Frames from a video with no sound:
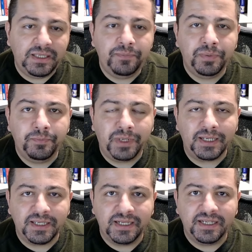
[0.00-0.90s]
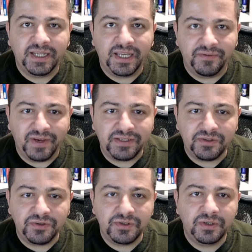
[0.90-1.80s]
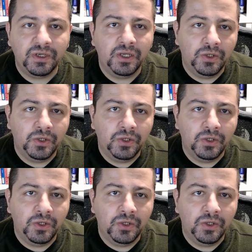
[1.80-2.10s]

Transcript: deep-pocketed investors